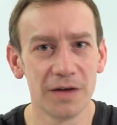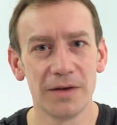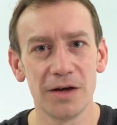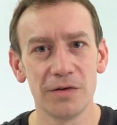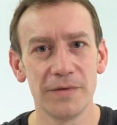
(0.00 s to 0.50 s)

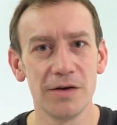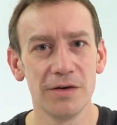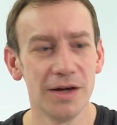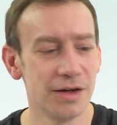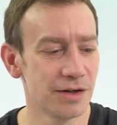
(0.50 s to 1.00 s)
For those of
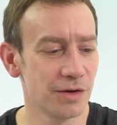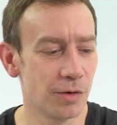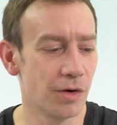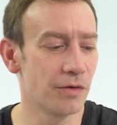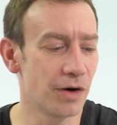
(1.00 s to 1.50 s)
you,
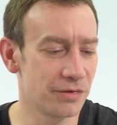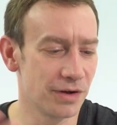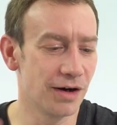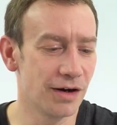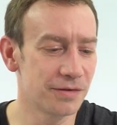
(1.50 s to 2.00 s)
or
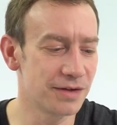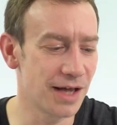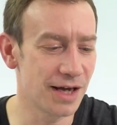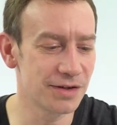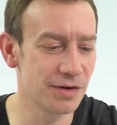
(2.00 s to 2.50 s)
obviously after
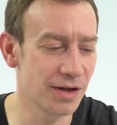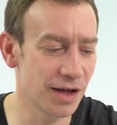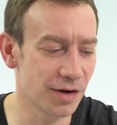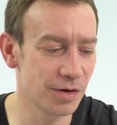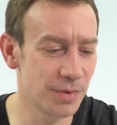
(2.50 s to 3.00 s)
that, you're
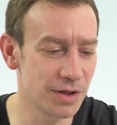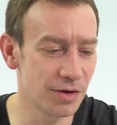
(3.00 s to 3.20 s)
then going to be